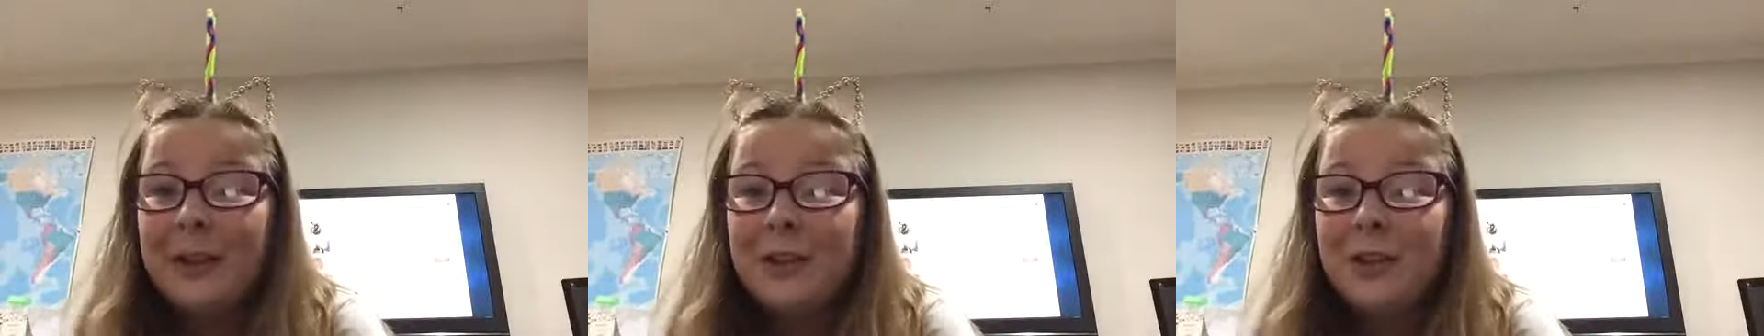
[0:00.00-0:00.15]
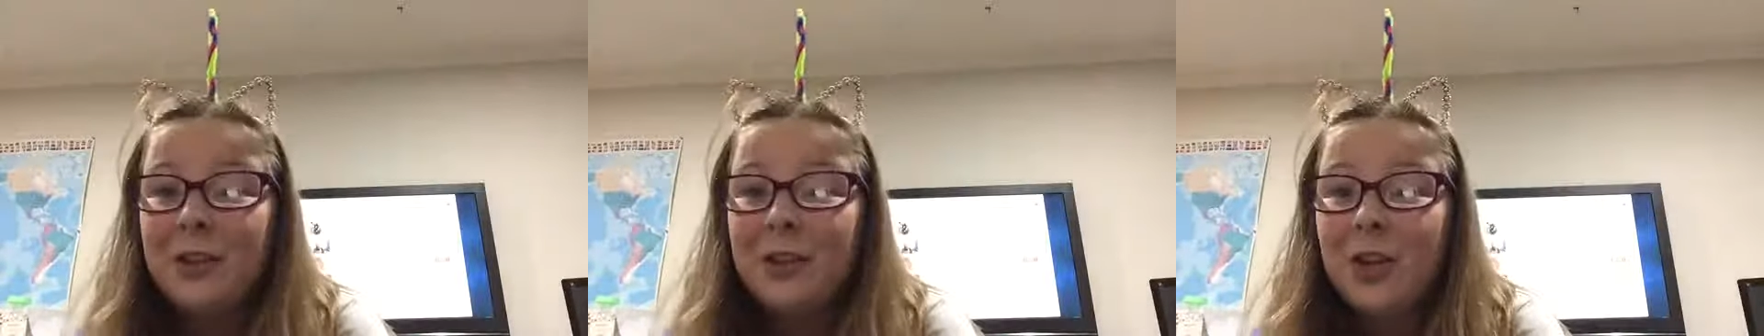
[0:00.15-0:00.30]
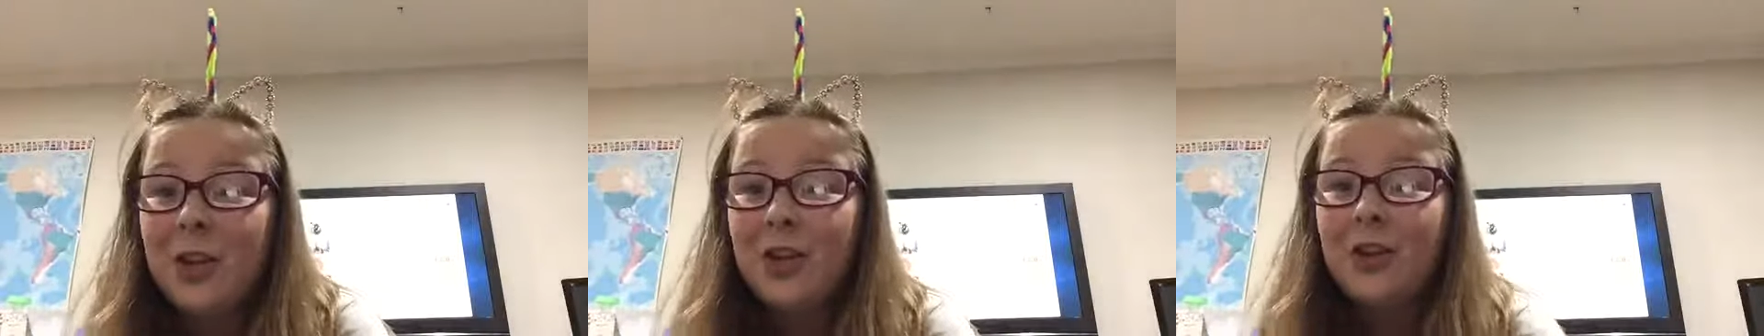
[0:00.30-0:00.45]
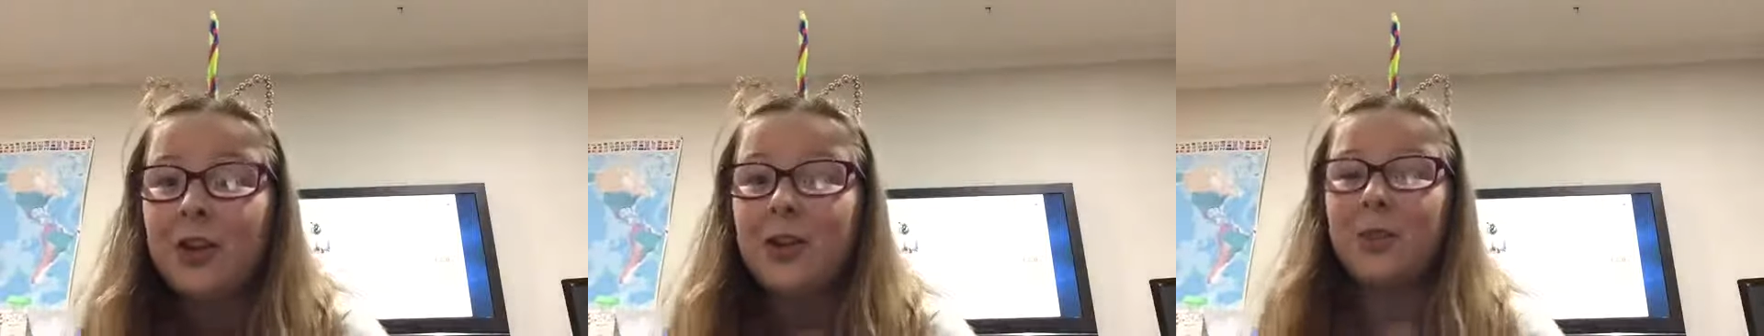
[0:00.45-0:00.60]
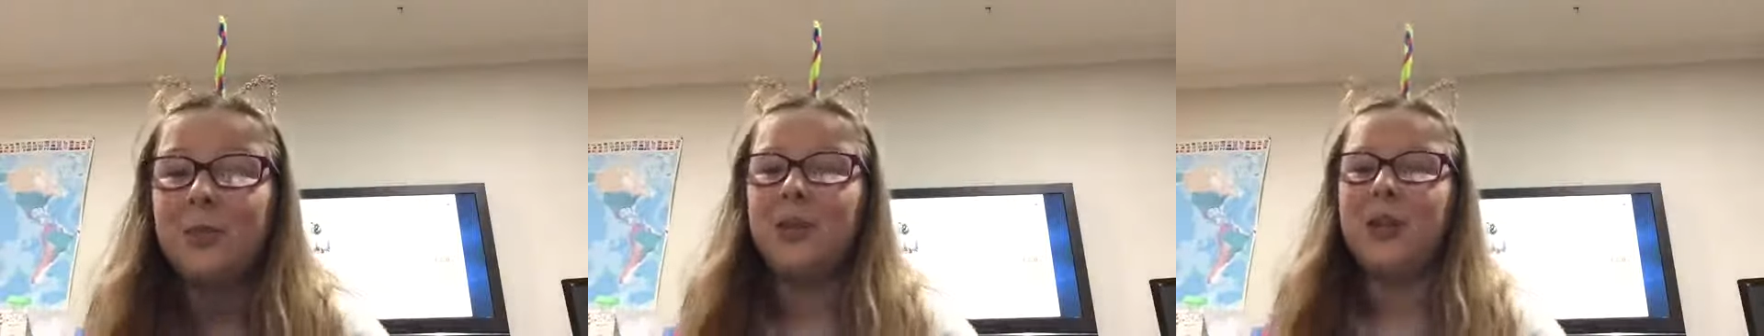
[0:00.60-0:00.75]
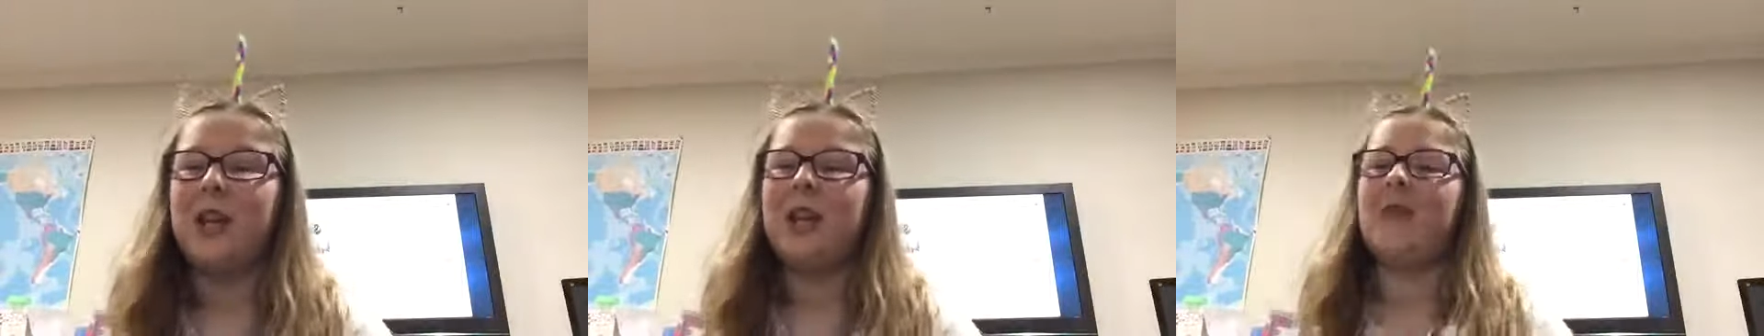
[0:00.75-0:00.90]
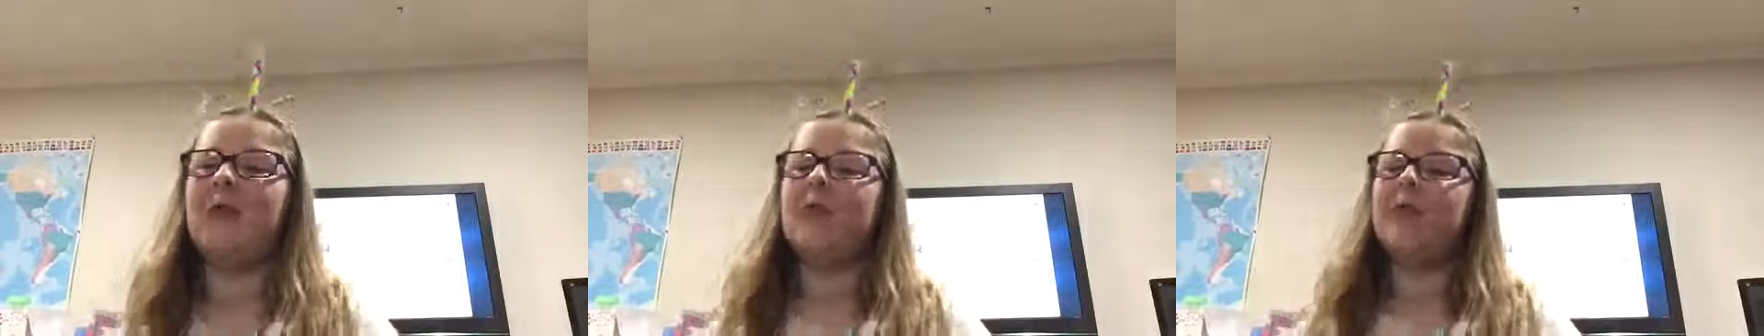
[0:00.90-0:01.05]
new YouTube
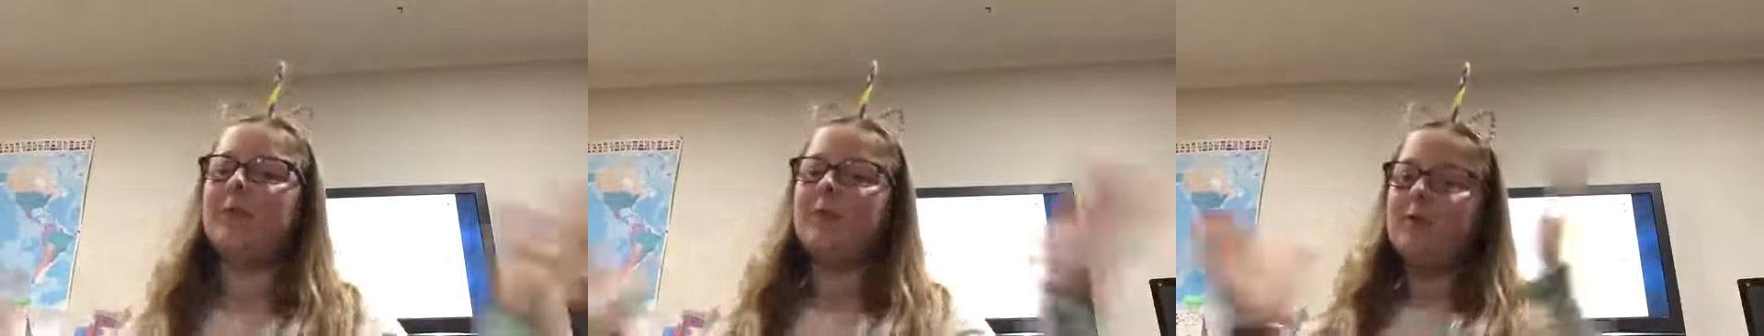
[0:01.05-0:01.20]
channel.